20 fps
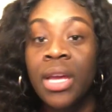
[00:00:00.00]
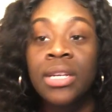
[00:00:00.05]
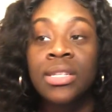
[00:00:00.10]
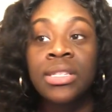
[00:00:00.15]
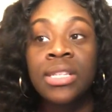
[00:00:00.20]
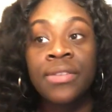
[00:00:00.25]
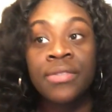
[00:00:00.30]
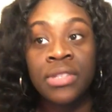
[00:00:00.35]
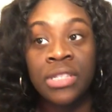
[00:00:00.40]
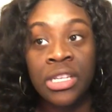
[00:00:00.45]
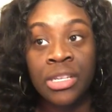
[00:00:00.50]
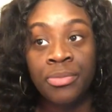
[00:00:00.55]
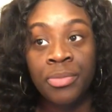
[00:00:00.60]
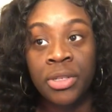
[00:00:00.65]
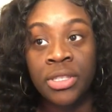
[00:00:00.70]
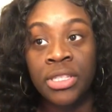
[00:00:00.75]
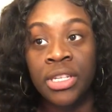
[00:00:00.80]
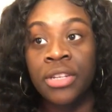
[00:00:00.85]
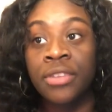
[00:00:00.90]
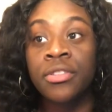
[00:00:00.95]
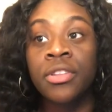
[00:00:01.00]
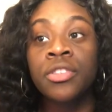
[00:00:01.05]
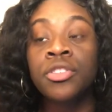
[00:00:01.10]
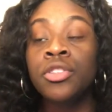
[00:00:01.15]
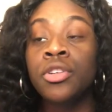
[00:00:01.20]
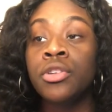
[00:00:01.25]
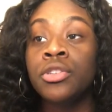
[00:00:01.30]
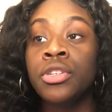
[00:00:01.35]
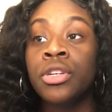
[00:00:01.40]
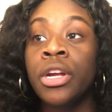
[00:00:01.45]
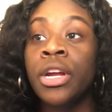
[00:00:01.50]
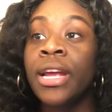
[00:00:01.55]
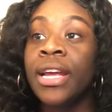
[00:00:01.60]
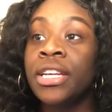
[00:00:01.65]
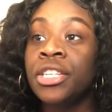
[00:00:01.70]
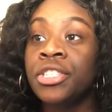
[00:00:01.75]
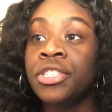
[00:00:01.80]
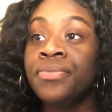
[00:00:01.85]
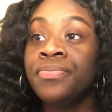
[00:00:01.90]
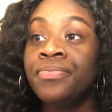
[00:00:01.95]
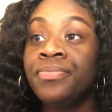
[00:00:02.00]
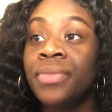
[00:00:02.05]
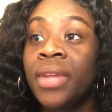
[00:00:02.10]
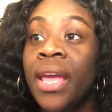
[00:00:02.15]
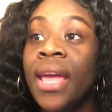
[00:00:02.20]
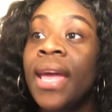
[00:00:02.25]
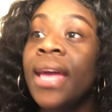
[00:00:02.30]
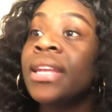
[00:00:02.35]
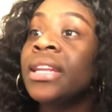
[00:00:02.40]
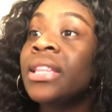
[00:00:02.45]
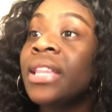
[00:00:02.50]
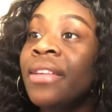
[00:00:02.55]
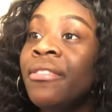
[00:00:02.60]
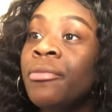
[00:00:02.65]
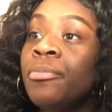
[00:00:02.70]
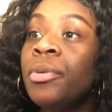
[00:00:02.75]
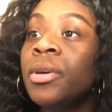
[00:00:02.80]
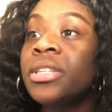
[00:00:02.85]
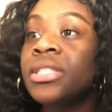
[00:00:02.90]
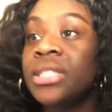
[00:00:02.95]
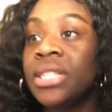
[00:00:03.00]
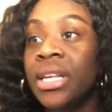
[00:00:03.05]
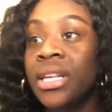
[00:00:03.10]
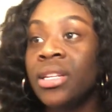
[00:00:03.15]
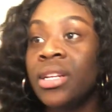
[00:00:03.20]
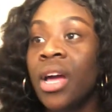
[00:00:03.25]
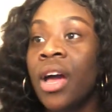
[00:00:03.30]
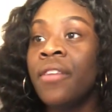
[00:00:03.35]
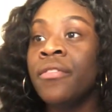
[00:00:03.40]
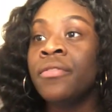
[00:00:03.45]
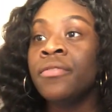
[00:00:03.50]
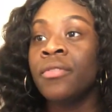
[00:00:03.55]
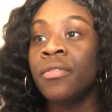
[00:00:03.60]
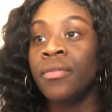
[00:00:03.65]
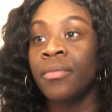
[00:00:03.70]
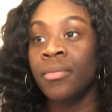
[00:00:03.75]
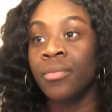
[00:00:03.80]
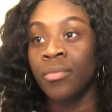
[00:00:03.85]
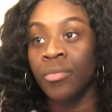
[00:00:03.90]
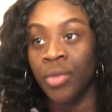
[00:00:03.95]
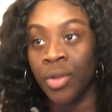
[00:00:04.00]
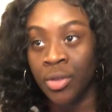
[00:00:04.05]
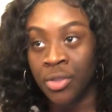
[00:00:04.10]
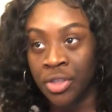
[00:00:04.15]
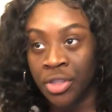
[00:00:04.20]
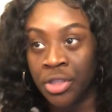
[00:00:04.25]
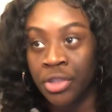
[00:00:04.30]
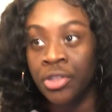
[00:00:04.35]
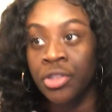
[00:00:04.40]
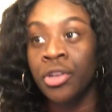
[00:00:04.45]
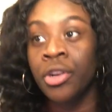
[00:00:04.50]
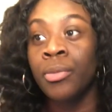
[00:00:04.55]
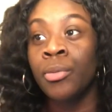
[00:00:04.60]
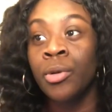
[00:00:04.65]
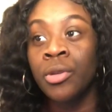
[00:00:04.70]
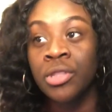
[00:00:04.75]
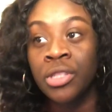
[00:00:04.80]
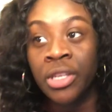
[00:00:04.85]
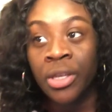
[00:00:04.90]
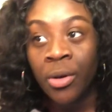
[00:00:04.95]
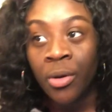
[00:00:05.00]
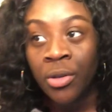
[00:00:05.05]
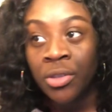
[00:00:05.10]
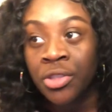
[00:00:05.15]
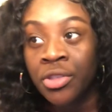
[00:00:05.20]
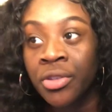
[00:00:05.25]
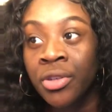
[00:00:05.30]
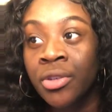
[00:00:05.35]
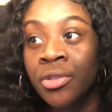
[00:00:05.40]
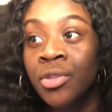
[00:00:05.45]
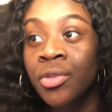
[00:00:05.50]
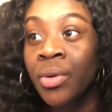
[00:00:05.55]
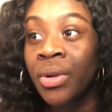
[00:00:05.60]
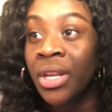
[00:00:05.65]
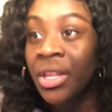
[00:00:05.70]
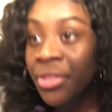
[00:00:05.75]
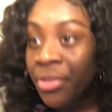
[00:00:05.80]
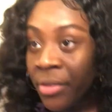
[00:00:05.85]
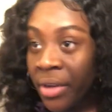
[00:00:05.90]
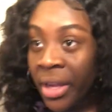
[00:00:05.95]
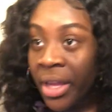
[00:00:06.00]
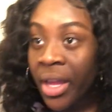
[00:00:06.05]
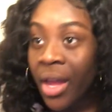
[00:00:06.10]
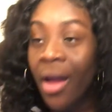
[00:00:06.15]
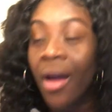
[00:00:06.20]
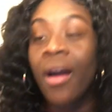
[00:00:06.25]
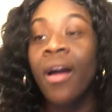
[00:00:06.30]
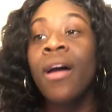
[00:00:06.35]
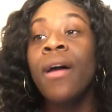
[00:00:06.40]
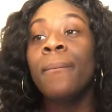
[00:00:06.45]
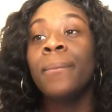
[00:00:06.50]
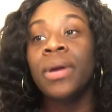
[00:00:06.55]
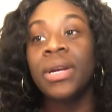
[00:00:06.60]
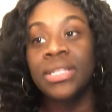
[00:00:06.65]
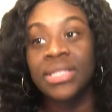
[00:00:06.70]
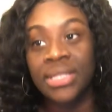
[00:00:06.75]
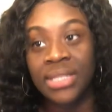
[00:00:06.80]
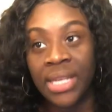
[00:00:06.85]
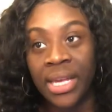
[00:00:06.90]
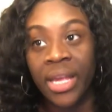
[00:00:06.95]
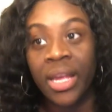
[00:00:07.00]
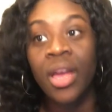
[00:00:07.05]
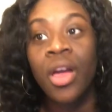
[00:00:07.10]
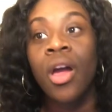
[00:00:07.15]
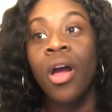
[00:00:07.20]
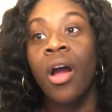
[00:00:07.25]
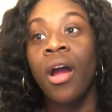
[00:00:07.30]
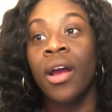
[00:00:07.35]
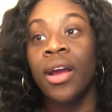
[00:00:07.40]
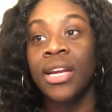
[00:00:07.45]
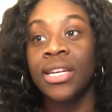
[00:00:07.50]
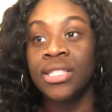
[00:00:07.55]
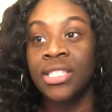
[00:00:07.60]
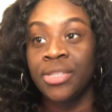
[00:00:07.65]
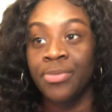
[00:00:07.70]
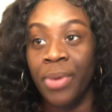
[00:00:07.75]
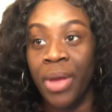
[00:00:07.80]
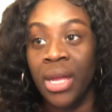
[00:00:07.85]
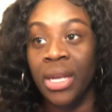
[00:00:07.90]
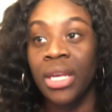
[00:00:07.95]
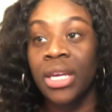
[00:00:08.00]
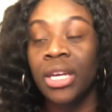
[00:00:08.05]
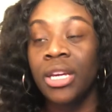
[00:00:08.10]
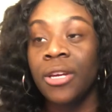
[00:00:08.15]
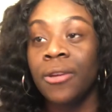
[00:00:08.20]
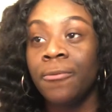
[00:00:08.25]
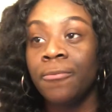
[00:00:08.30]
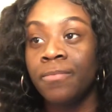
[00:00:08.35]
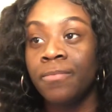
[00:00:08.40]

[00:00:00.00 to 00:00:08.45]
17% of those children are Asian, and 11% of those children are multicultural, 23% are Hispanic.